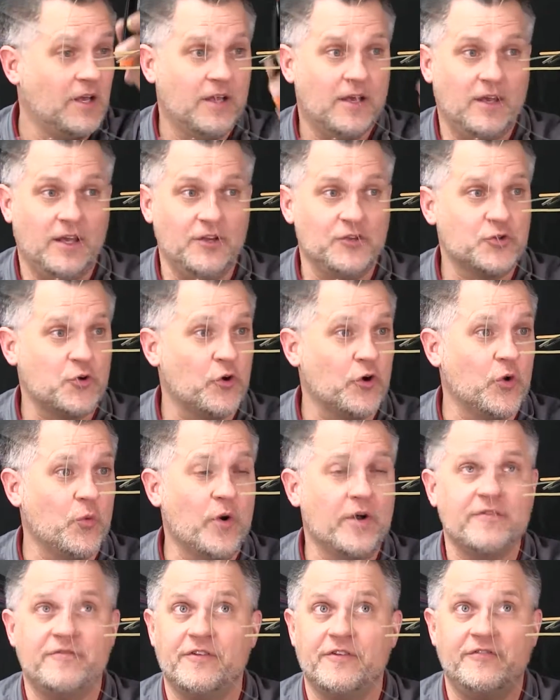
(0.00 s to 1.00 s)
he scored a
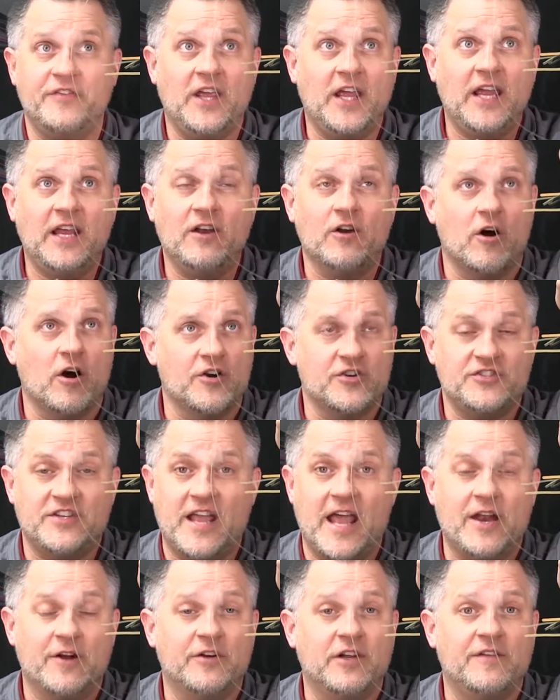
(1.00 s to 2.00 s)
115, our
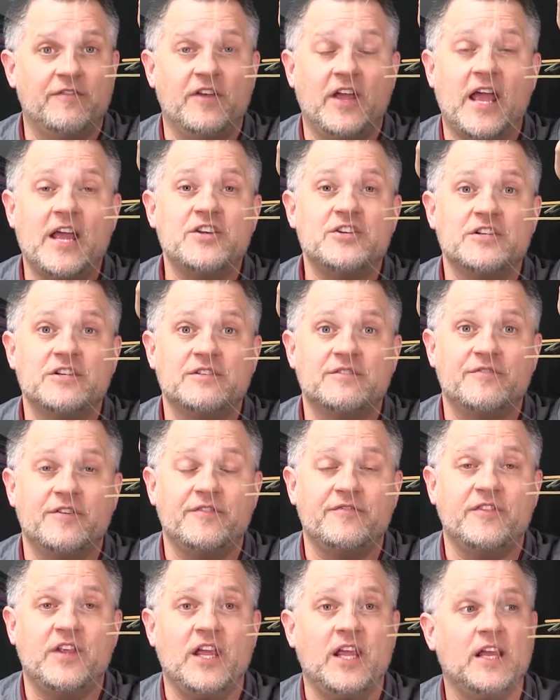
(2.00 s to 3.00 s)
standard deviation is
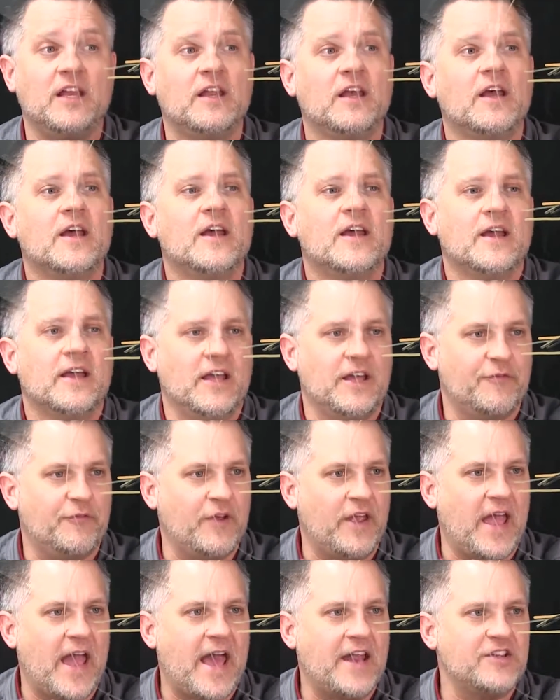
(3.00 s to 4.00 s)
15. If
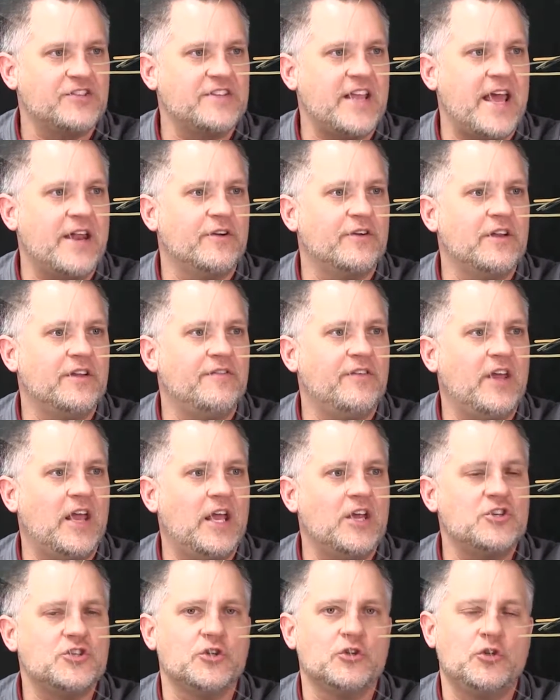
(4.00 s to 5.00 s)
we add a standard
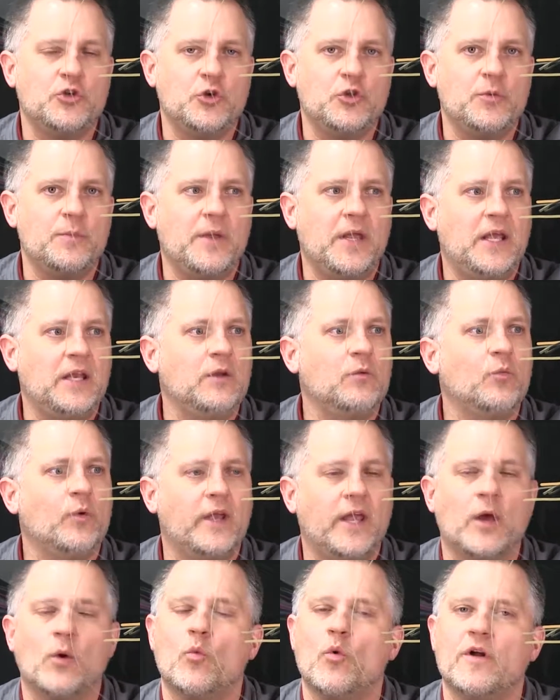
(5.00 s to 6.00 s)
deviation to the mean, we
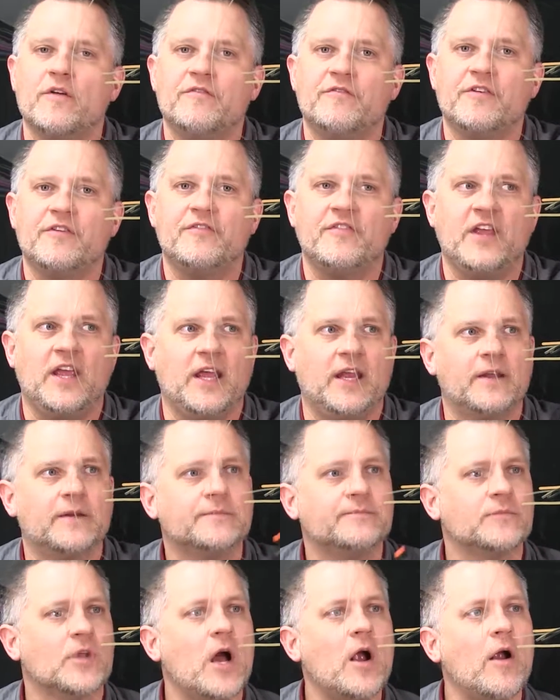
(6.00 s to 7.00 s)
get 115.
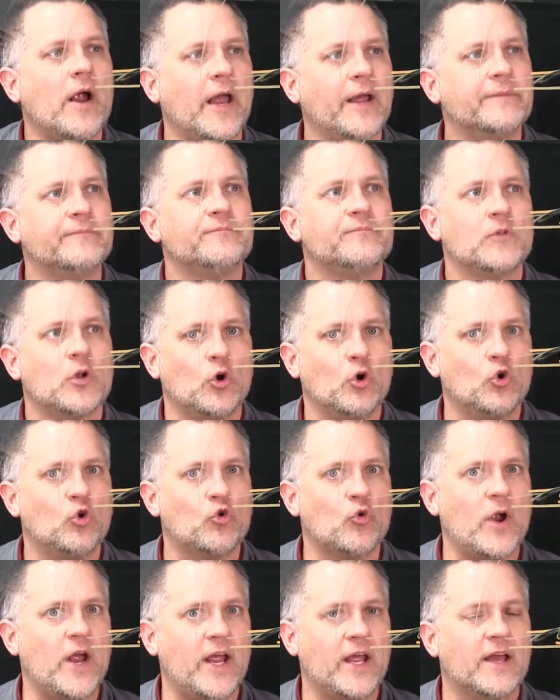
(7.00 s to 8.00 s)
All right,
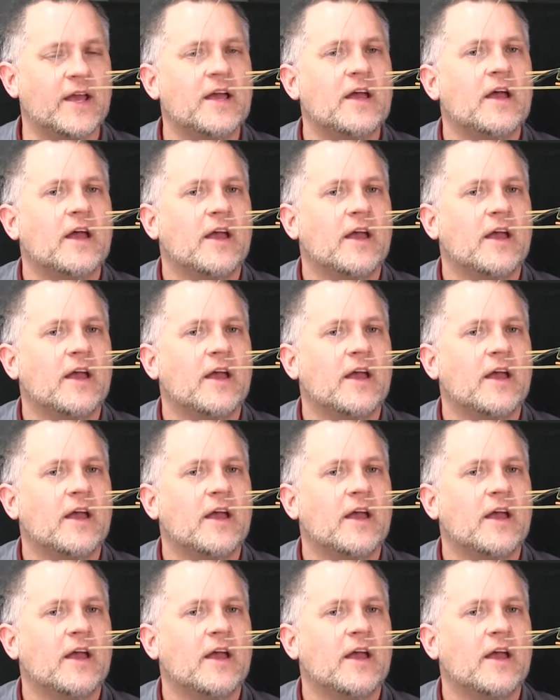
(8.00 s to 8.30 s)
great.